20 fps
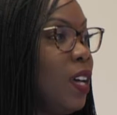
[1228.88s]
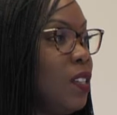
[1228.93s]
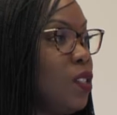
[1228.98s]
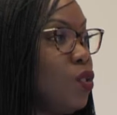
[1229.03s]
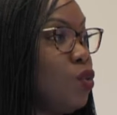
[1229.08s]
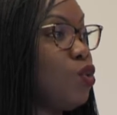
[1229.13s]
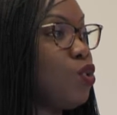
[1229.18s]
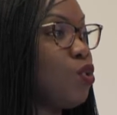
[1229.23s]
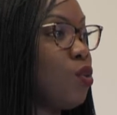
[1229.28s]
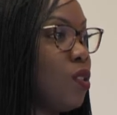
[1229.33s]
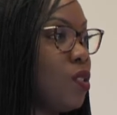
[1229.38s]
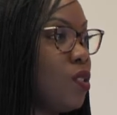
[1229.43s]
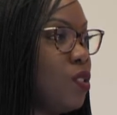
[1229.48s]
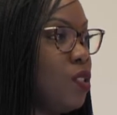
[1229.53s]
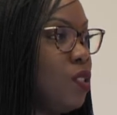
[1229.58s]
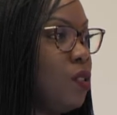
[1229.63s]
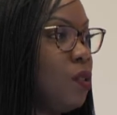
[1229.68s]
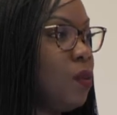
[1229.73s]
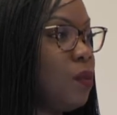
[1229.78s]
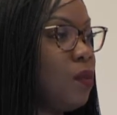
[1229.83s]
to trust
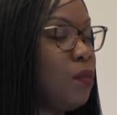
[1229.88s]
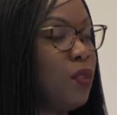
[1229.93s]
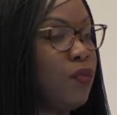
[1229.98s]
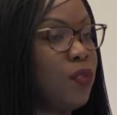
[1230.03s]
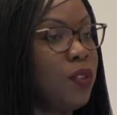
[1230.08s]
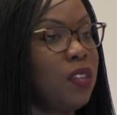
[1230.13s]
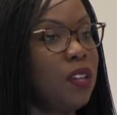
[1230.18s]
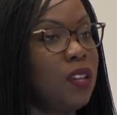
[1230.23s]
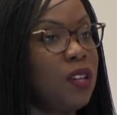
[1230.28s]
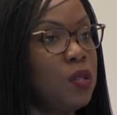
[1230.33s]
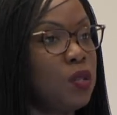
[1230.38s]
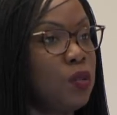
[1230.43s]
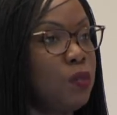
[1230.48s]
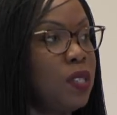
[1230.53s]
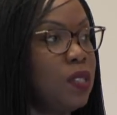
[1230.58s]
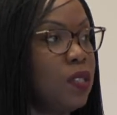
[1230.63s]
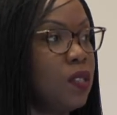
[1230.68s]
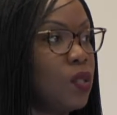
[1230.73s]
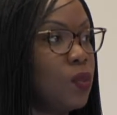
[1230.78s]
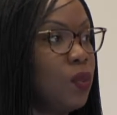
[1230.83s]
you before they can do
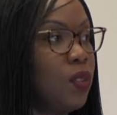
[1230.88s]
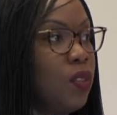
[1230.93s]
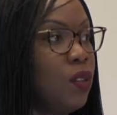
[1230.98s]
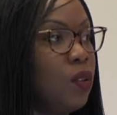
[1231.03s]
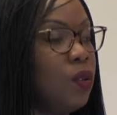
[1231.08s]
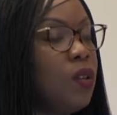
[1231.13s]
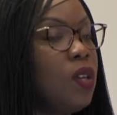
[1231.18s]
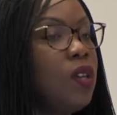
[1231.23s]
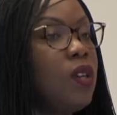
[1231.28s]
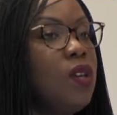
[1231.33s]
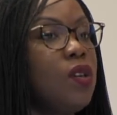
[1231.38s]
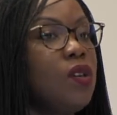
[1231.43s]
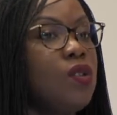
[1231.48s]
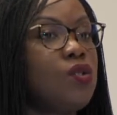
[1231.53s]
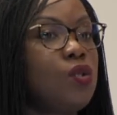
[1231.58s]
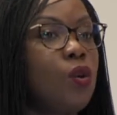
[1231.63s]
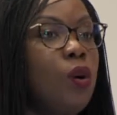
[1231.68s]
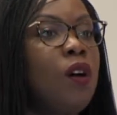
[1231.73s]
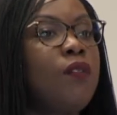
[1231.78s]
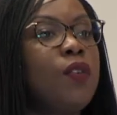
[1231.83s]
business with you.
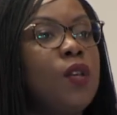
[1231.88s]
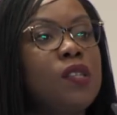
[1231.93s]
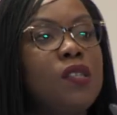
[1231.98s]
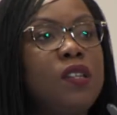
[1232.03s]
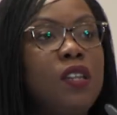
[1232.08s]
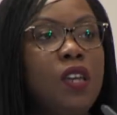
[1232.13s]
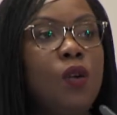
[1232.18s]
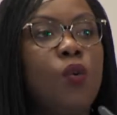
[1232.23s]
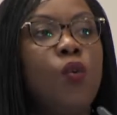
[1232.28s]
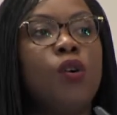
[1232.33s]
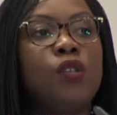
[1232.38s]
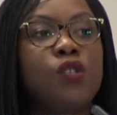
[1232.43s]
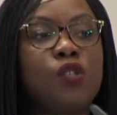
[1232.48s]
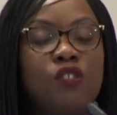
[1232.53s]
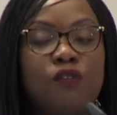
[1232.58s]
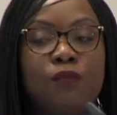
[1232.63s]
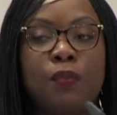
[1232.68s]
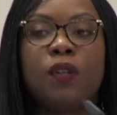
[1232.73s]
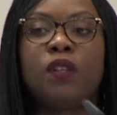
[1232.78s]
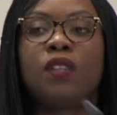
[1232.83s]
So obviously, once
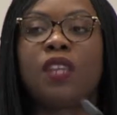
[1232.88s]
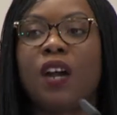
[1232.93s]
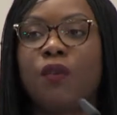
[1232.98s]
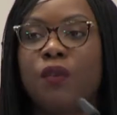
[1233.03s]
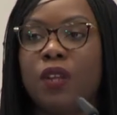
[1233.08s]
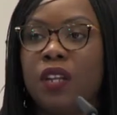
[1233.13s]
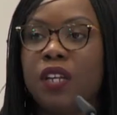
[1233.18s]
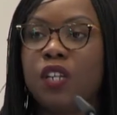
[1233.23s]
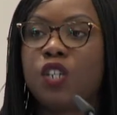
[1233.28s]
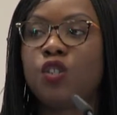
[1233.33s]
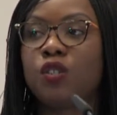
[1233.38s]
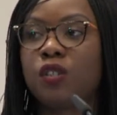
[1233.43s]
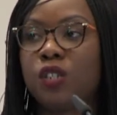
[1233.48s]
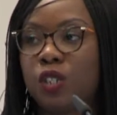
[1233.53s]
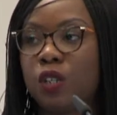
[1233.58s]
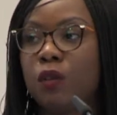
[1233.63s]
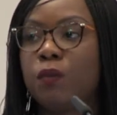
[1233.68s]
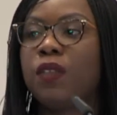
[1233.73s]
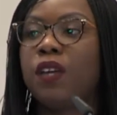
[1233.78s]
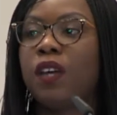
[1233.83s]
you've built that
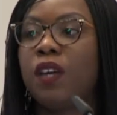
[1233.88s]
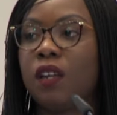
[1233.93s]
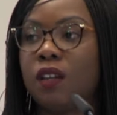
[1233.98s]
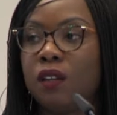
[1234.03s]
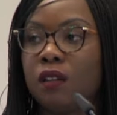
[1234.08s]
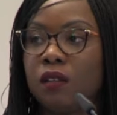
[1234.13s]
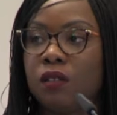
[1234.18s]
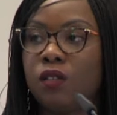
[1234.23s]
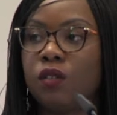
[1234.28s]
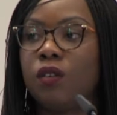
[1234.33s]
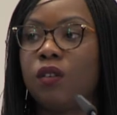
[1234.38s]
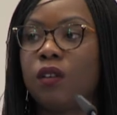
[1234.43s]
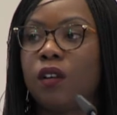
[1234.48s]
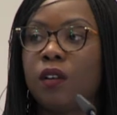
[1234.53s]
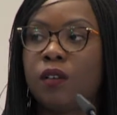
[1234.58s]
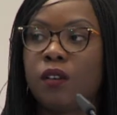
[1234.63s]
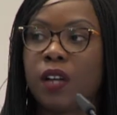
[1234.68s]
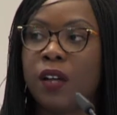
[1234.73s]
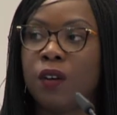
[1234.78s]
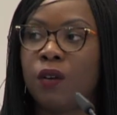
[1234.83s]
relationship, then
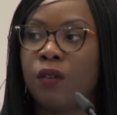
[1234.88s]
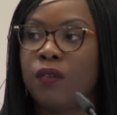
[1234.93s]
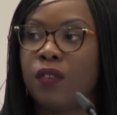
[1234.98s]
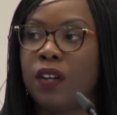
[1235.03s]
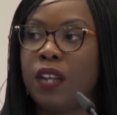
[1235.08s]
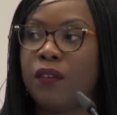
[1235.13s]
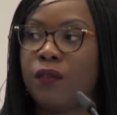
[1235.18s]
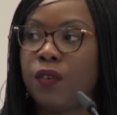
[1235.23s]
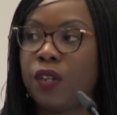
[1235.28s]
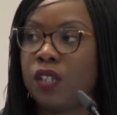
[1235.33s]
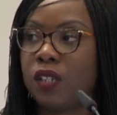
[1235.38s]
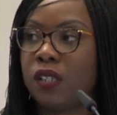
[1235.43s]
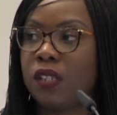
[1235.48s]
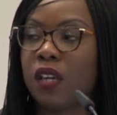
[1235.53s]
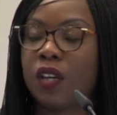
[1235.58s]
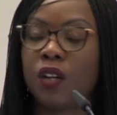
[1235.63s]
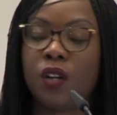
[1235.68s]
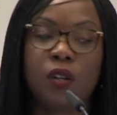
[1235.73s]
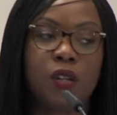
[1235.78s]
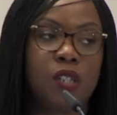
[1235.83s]
kind of leveraging
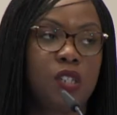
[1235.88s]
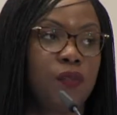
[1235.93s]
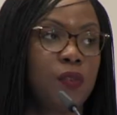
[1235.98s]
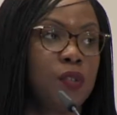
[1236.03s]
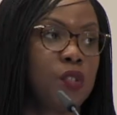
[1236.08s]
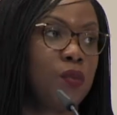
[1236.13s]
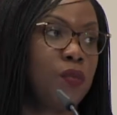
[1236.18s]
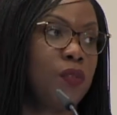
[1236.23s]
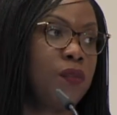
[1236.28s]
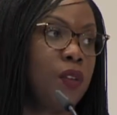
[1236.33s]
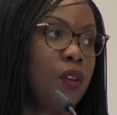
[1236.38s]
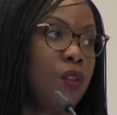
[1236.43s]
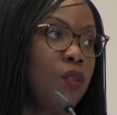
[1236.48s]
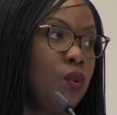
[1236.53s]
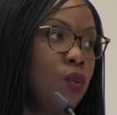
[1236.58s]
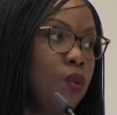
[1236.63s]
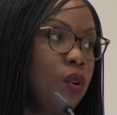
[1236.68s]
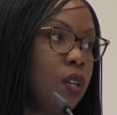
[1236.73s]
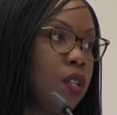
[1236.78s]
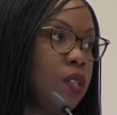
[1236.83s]
technology for some of the other
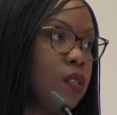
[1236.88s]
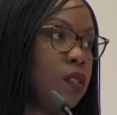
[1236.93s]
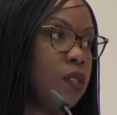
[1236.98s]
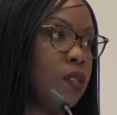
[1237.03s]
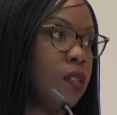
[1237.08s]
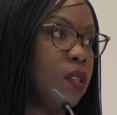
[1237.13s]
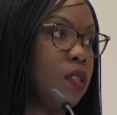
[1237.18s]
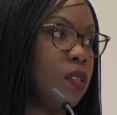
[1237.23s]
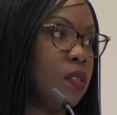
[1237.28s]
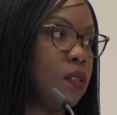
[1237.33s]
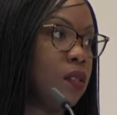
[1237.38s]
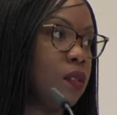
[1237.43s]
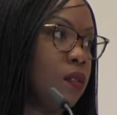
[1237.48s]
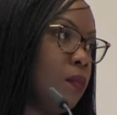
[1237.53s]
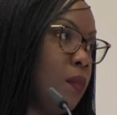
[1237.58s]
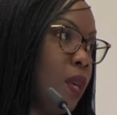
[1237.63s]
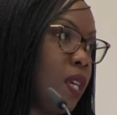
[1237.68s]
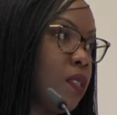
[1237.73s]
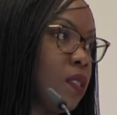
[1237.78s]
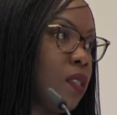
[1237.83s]
work
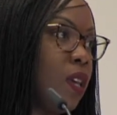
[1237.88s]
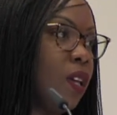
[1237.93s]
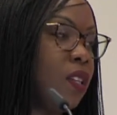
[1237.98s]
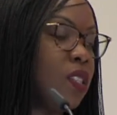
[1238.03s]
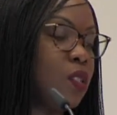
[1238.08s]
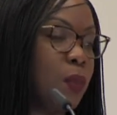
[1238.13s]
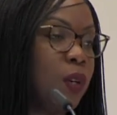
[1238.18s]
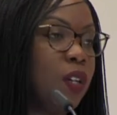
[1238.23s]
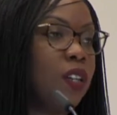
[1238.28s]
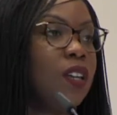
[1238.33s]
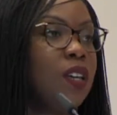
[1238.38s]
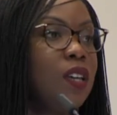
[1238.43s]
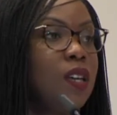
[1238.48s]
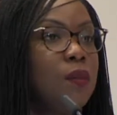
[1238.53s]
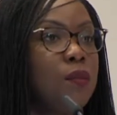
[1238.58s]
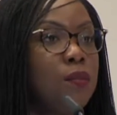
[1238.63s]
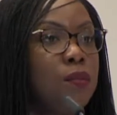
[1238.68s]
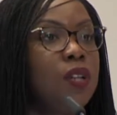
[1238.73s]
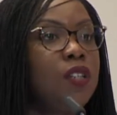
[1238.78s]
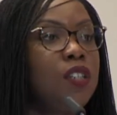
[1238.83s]
makes sense, but
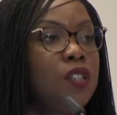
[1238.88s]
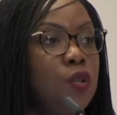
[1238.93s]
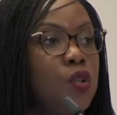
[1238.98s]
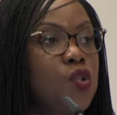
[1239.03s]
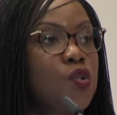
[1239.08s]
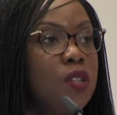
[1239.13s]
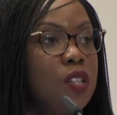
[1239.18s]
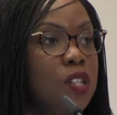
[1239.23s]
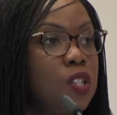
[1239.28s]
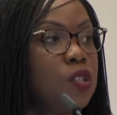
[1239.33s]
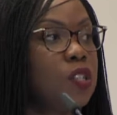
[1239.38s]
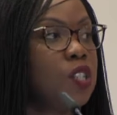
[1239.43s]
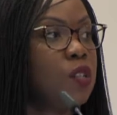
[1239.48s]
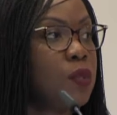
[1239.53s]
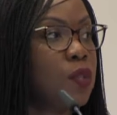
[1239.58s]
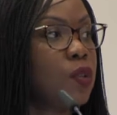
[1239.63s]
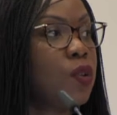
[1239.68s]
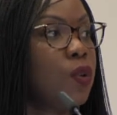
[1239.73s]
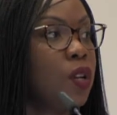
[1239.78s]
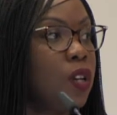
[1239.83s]
building those relationships
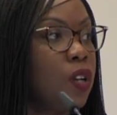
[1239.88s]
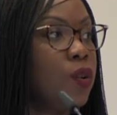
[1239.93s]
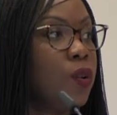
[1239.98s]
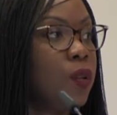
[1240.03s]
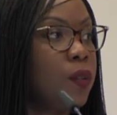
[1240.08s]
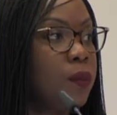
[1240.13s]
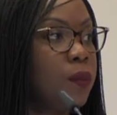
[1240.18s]
are critical.